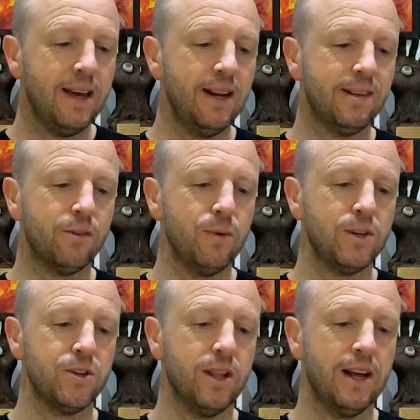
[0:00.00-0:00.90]
in its
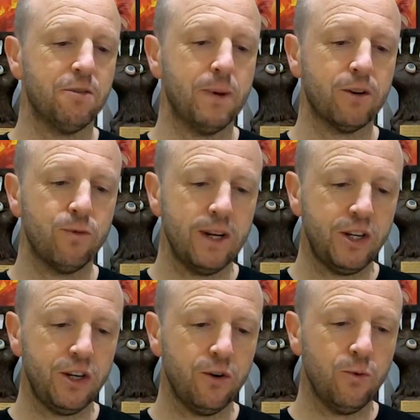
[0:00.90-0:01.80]
original aspect
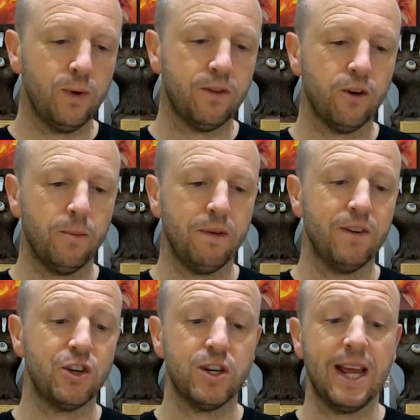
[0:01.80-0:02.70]
ratio with Dolby
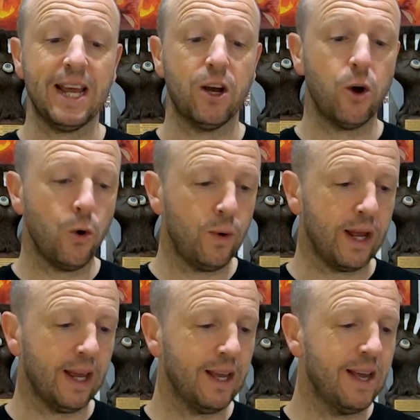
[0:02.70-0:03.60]
Vision
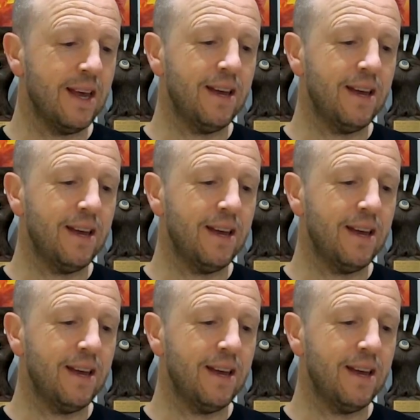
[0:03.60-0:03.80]
encoding,